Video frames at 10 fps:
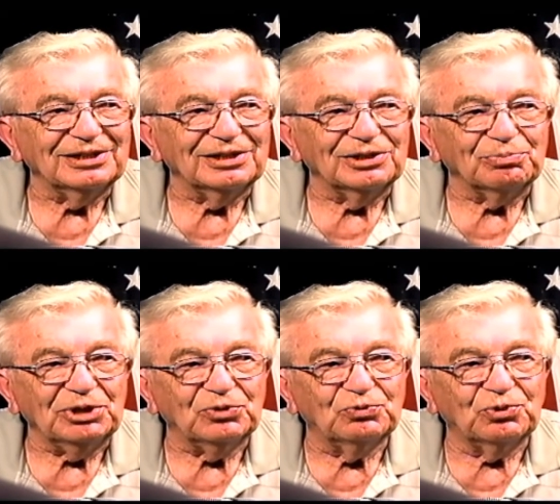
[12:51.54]
the
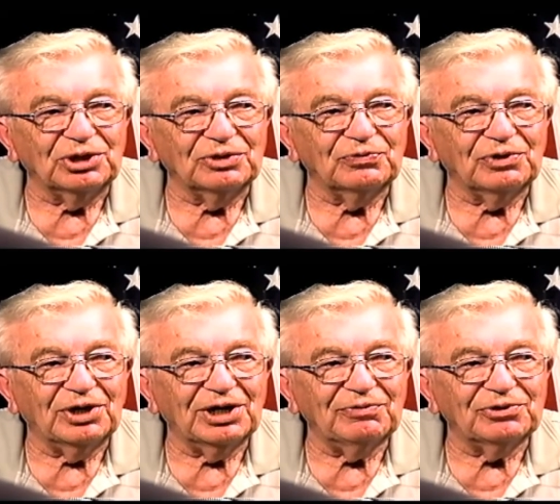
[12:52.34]

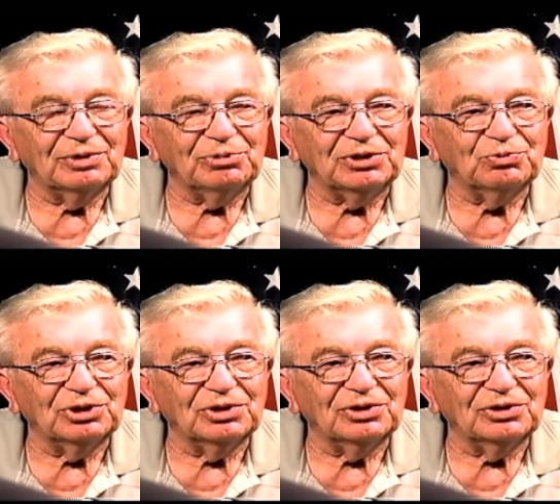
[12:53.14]
B-25s and
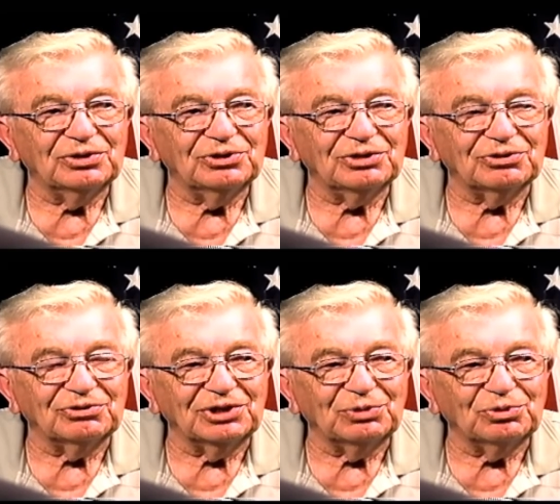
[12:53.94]
B-26s,
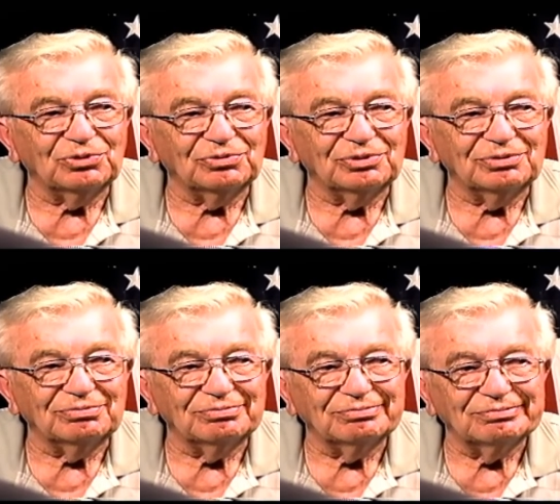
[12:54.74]
they were
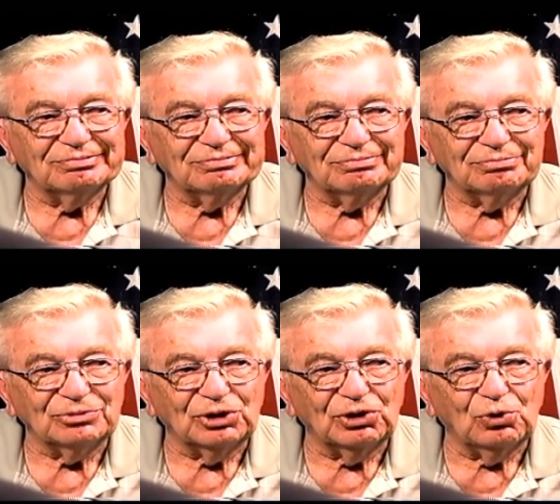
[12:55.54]

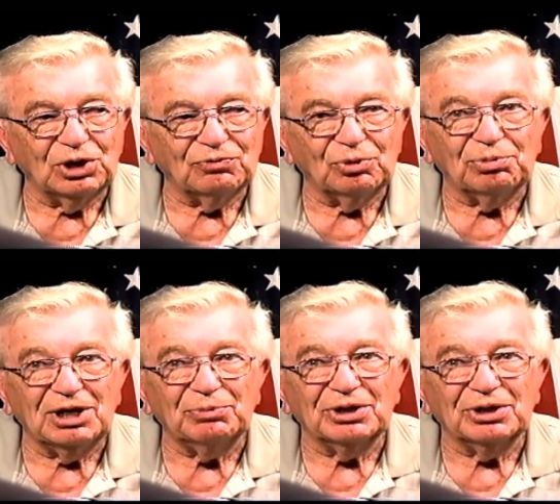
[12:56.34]
low-level bombing.